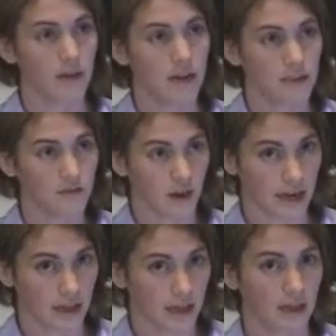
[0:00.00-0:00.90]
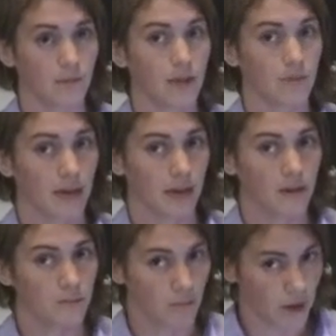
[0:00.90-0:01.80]
It is finally being
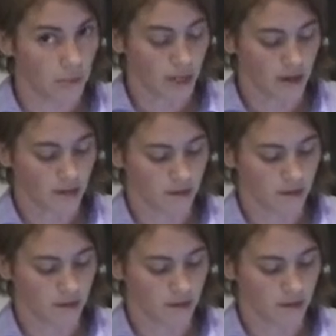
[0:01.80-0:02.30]
made public.